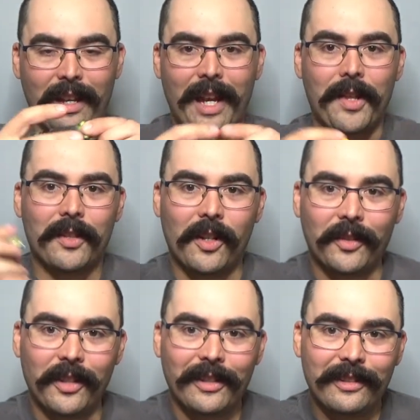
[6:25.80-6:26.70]
And it's
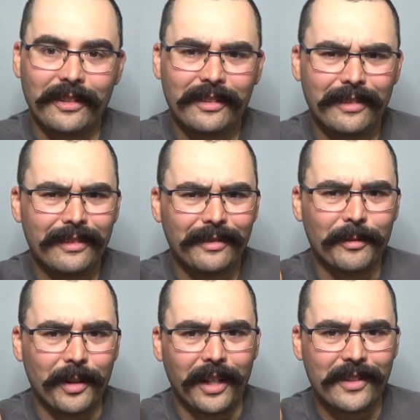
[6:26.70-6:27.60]

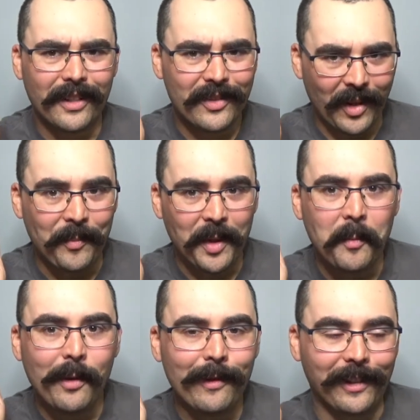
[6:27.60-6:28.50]
got something
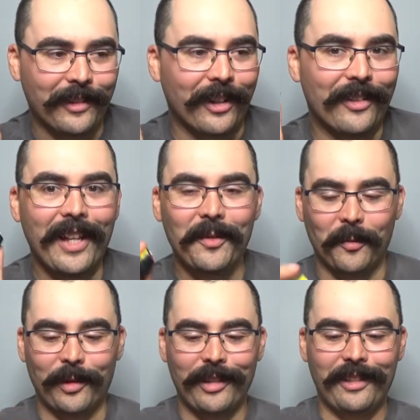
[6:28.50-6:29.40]
moving in there. That's
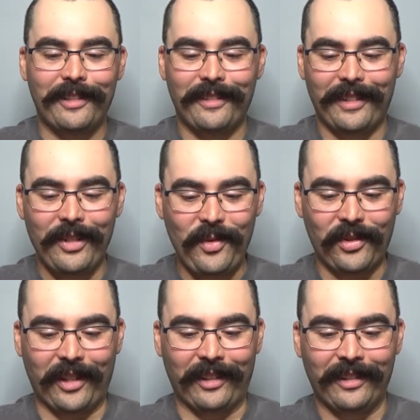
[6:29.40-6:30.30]
really
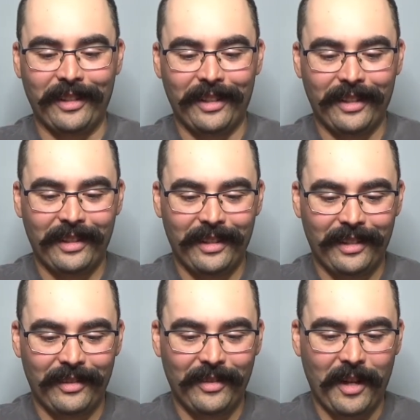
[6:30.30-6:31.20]
interesting.
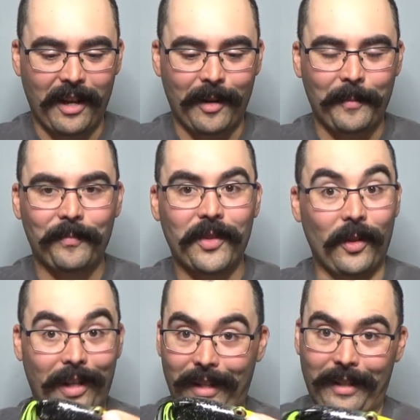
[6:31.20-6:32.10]

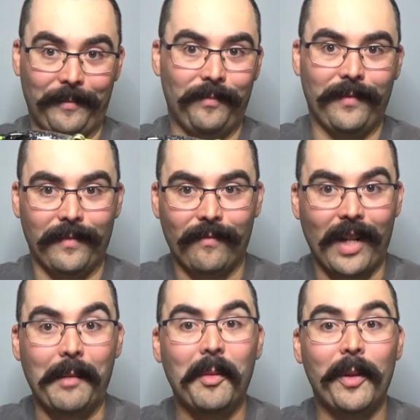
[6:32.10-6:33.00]
So
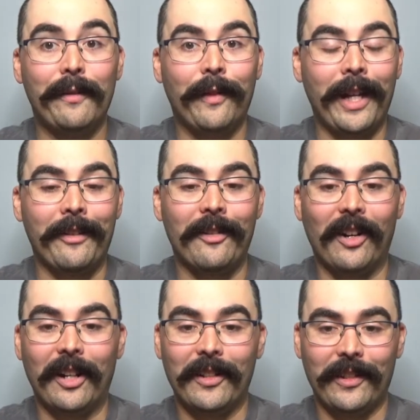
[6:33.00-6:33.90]
I'm a big fan,
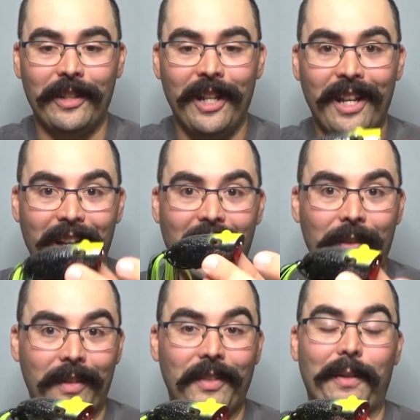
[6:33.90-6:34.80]
honestly. I
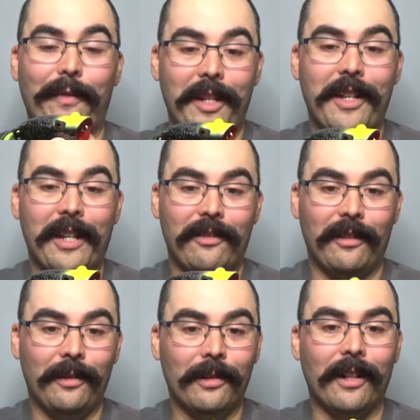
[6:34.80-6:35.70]
think that's a
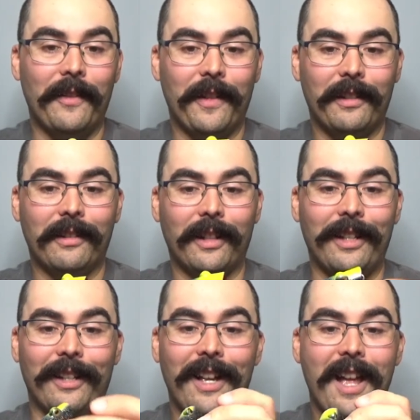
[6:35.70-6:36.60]
fantastic lure. I think
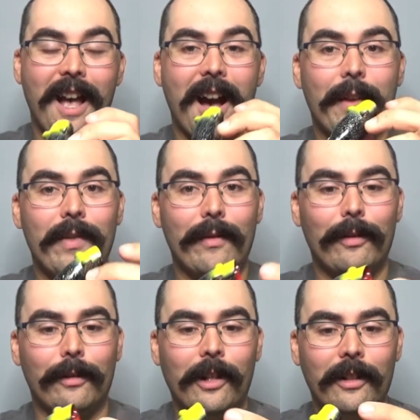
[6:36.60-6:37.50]
I've
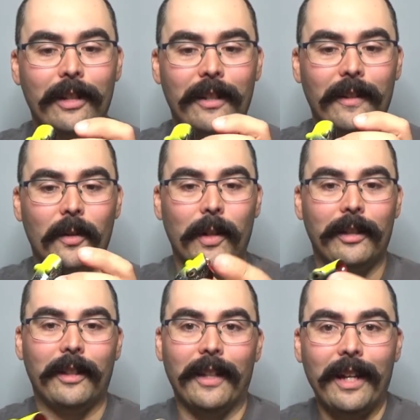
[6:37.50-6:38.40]
never gotten anything quite
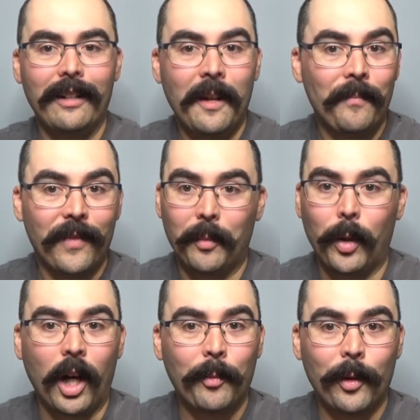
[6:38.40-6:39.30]
like that. The
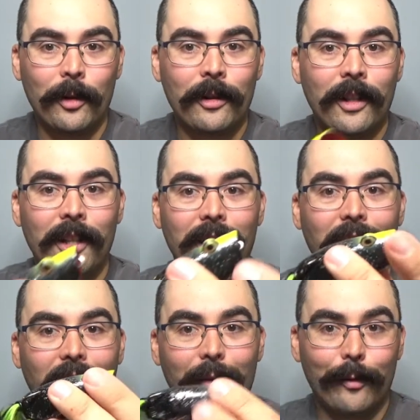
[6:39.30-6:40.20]
popper
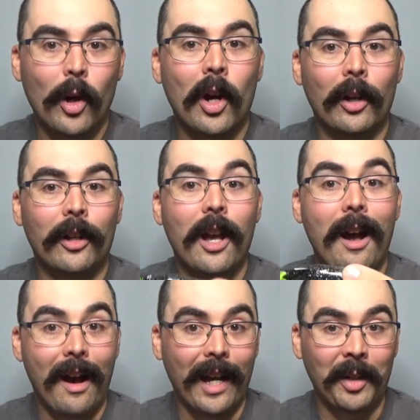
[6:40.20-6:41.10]
frog
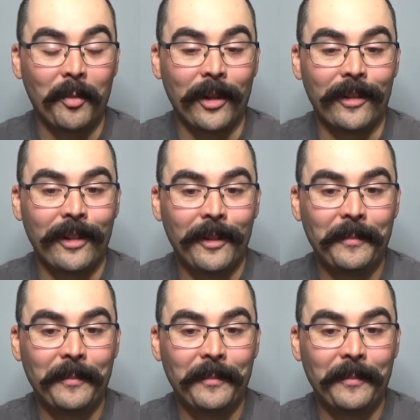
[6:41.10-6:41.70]
hybrid